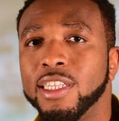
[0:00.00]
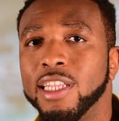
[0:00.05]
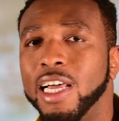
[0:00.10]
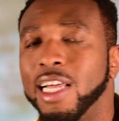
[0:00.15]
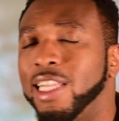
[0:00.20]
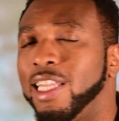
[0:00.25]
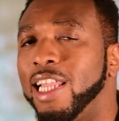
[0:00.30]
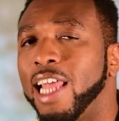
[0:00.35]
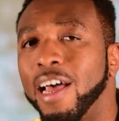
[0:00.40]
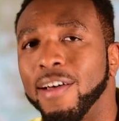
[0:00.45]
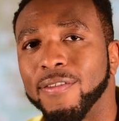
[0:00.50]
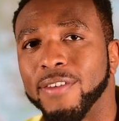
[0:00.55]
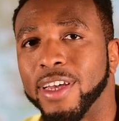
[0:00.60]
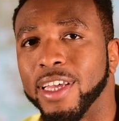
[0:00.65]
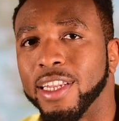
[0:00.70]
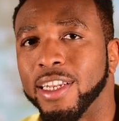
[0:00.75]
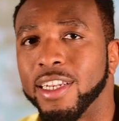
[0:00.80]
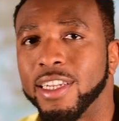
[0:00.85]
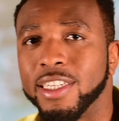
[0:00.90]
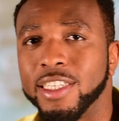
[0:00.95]

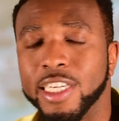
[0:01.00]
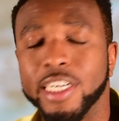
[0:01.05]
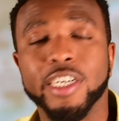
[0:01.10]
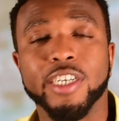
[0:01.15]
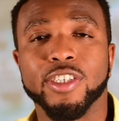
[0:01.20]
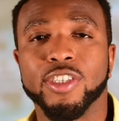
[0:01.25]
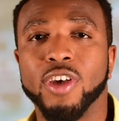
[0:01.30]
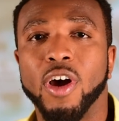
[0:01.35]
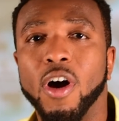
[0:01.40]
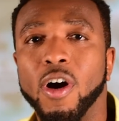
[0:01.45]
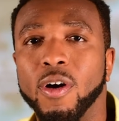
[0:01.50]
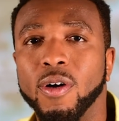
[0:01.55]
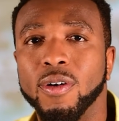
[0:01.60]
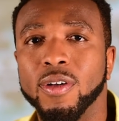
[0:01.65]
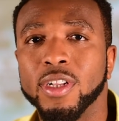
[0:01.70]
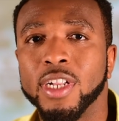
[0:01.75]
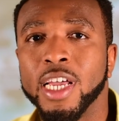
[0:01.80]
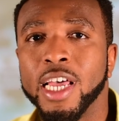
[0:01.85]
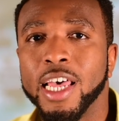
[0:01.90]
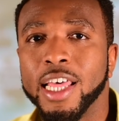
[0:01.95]
11 years
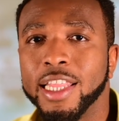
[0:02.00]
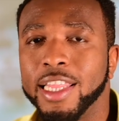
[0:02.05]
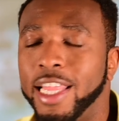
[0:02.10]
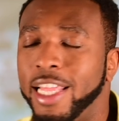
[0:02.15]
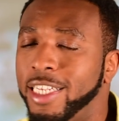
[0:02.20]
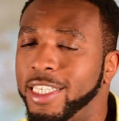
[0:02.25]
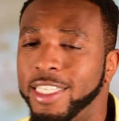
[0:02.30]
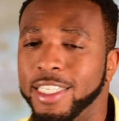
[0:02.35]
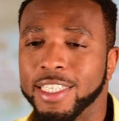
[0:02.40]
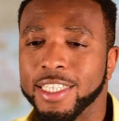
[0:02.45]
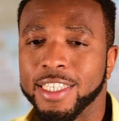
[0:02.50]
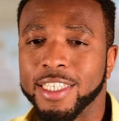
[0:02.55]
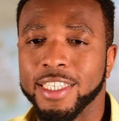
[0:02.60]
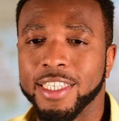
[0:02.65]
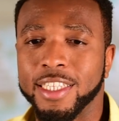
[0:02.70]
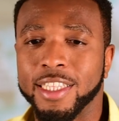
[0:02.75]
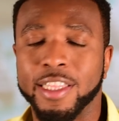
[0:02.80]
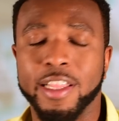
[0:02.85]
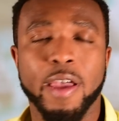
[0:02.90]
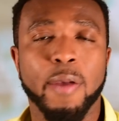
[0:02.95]
old.
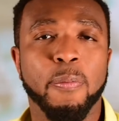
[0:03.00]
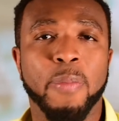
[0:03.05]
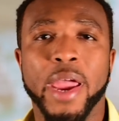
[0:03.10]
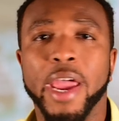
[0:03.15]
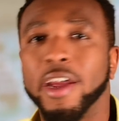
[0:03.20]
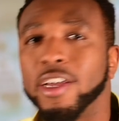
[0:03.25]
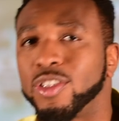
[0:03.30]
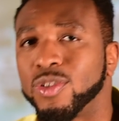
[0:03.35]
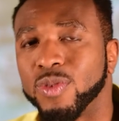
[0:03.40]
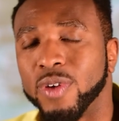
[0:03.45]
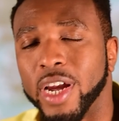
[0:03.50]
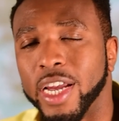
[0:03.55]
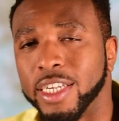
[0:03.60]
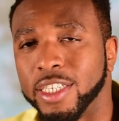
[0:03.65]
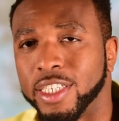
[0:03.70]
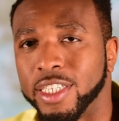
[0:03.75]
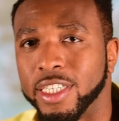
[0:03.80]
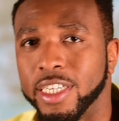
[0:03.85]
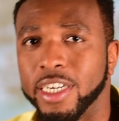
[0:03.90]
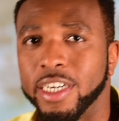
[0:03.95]
Their parents were
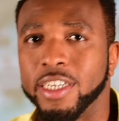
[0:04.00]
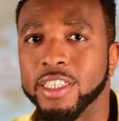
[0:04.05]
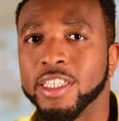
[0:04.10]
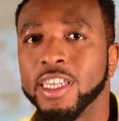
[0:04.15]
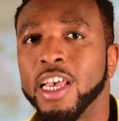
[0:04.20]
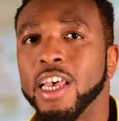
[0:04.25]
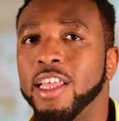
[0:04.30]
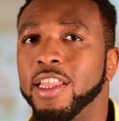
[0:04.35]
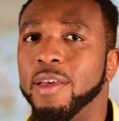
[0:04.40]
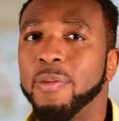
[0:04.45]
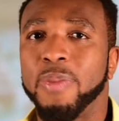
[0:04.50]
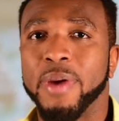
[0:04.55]
engineers, their